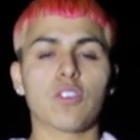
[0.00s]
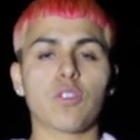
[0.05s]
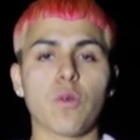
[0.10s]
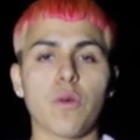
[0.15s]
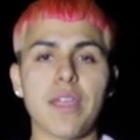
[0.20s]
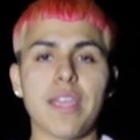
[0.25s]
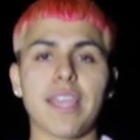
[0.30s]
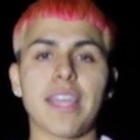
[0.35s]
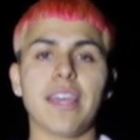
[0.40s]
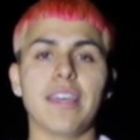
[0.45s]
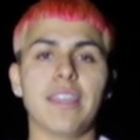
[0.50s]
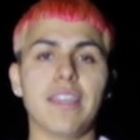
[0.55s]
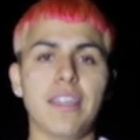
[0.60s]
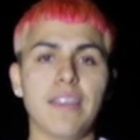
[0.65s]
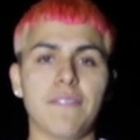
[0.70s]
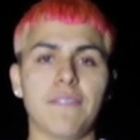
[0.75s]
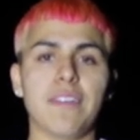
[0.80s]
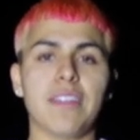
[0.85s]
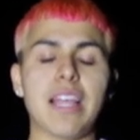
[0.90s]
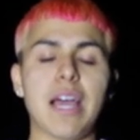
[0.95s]
so he can
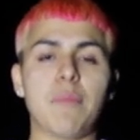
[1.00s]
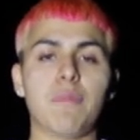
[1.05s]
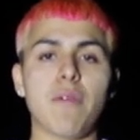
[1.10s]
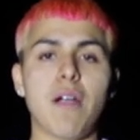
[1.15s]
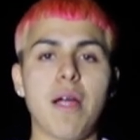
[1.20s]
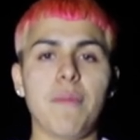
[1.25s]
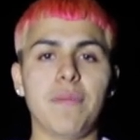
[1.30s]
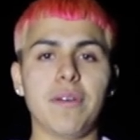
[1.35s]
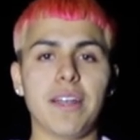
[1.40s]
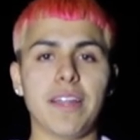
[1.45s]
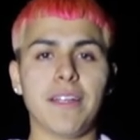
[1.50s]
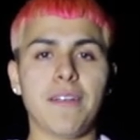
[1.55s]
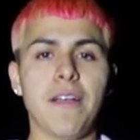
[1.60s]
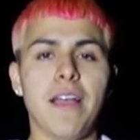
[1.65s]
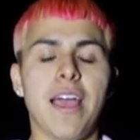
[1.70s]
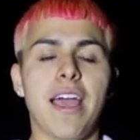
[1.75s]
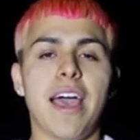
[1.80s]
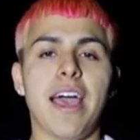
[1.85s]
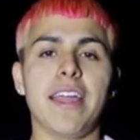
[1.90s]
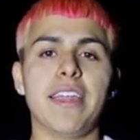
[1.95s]
live in that property
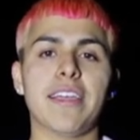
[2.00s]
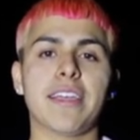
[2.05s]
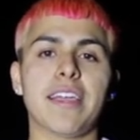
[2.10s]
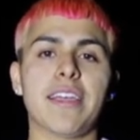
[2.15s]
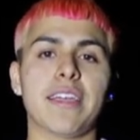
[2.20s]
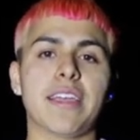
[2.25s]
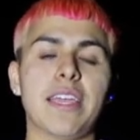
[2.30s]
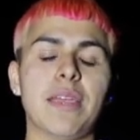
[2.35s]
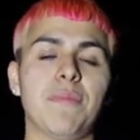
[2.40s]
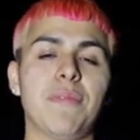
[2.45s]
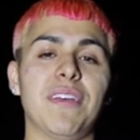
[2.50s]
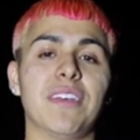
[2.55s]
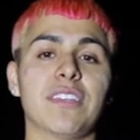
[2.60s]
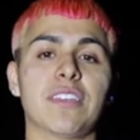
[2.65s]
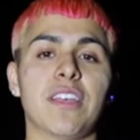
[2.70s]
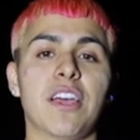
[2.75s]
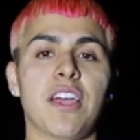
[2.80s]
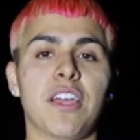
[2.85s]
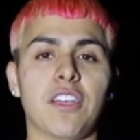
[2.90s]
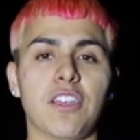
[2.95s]
and he can keep
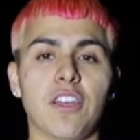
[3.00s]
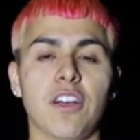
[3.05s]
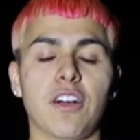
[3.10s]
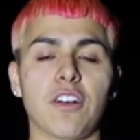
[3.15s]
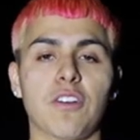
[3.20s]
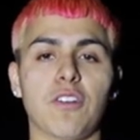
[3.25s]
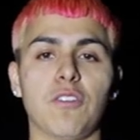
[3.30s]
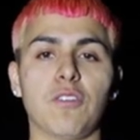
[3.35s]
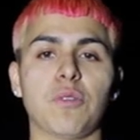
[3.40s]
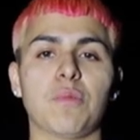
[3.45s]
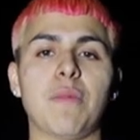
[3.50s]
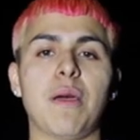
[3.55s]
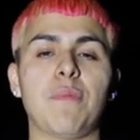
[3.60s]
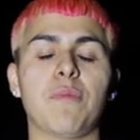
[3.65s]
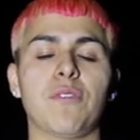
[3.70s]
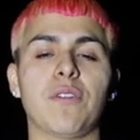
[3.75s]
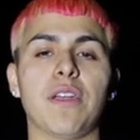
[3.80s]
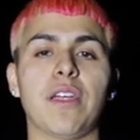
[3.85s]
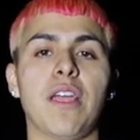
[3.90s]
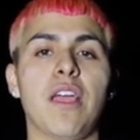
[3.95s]
his young girl's
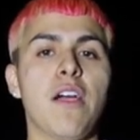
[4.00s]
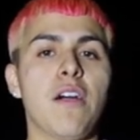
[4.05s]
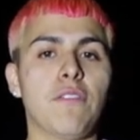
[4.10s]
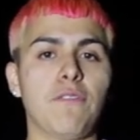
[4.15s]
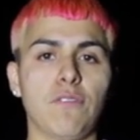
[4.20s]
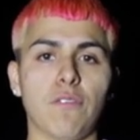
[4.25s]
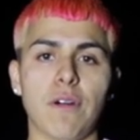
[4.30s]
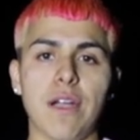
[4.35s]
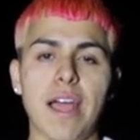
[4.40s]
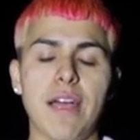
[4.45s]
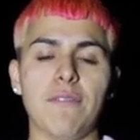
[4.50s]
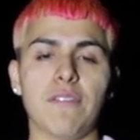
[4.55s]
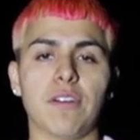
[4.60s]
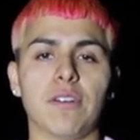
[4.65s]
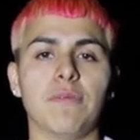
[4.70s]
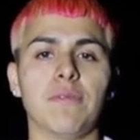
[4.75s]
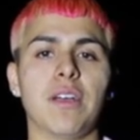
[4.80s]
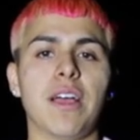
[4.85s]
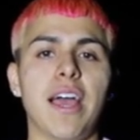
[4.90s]
memory forever.